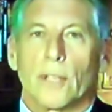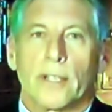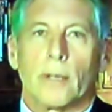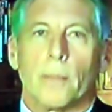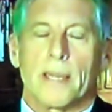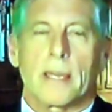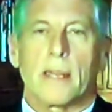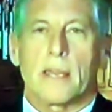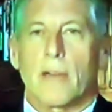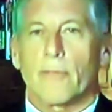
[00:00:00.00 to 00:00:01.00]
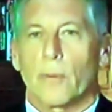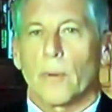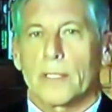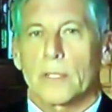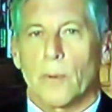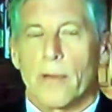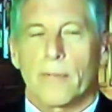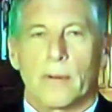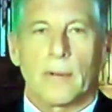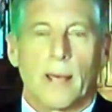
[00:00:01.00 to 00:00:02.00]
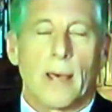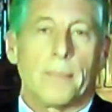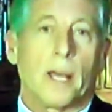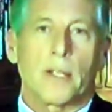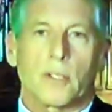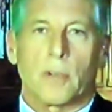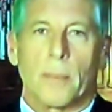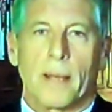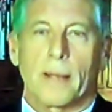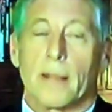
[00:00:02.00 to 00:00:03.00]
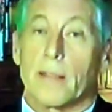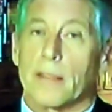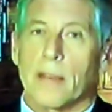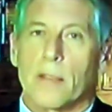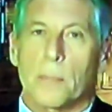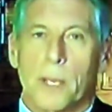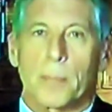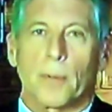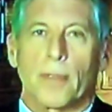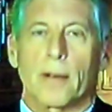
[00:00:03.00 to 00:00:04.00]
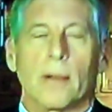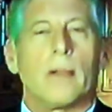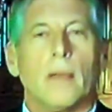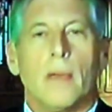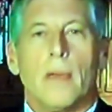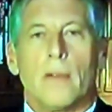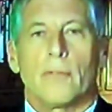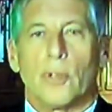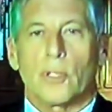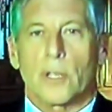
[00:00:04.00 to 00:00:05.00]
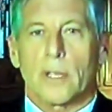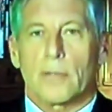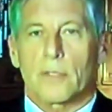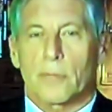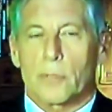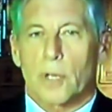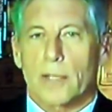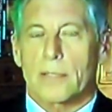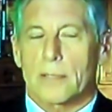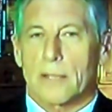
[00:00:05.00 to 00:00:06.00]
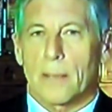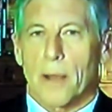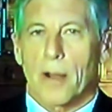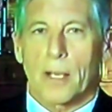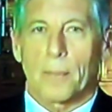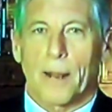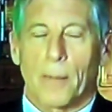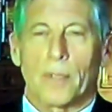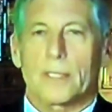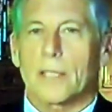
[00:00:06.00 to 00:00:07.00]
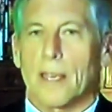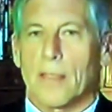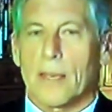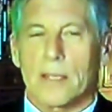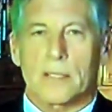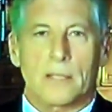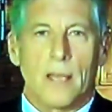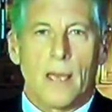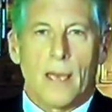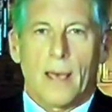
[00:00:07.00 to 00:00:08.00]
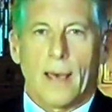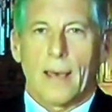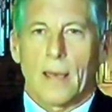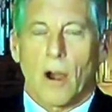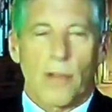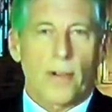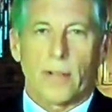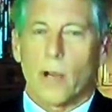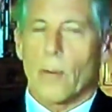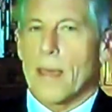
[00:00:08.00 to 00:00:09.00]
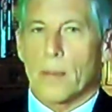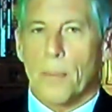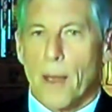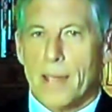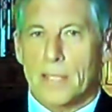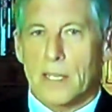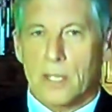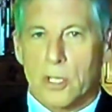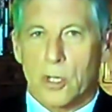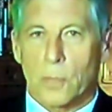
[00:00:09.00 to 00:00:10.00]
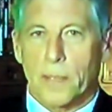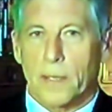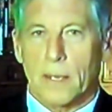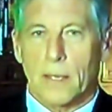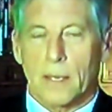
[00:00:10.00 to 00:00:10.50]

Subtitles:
think he'll make any effort whatsoever, and I'm not sure about any of the other people that are fugitives from justice in America. But I will say this: are there no enterprising Cuban